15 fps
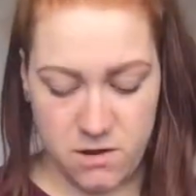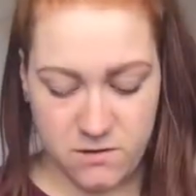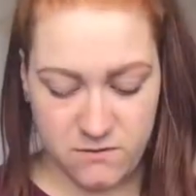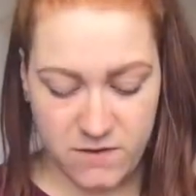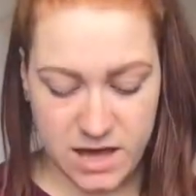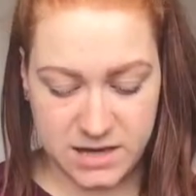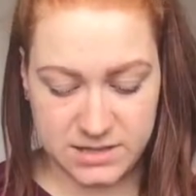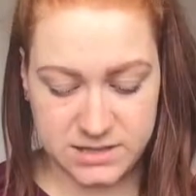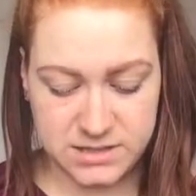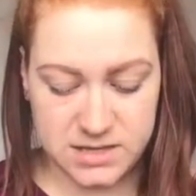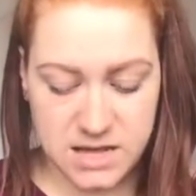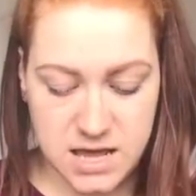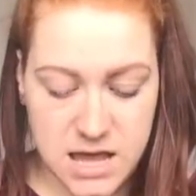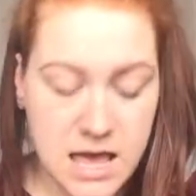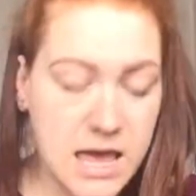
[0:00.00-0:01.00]
and a vest.
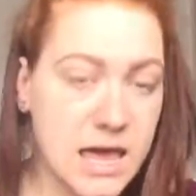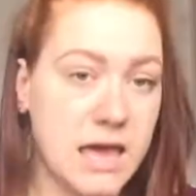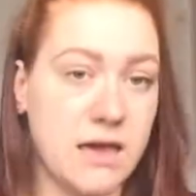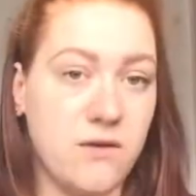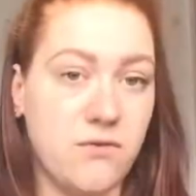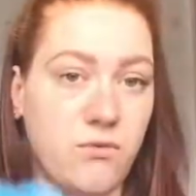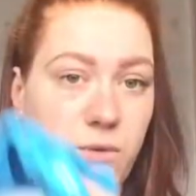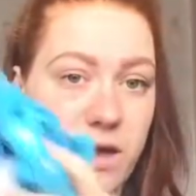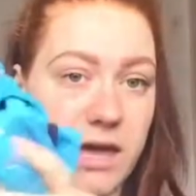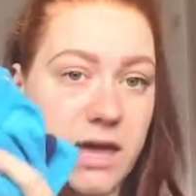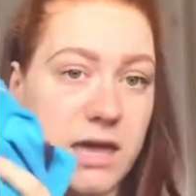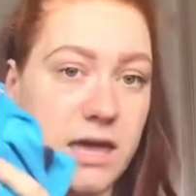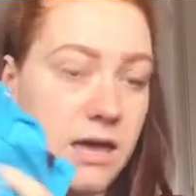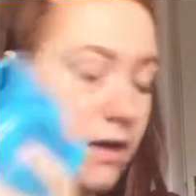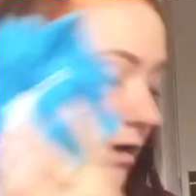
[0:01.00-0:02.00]
If
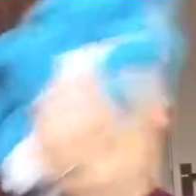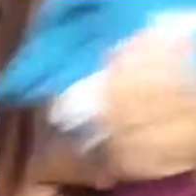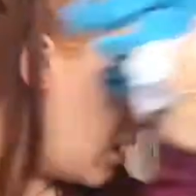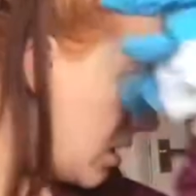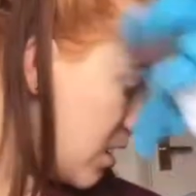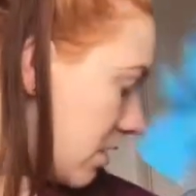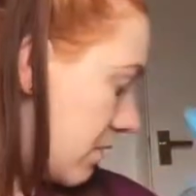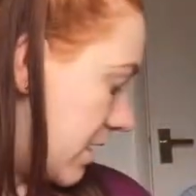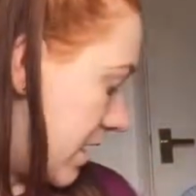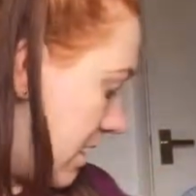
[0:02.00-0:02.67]
we are going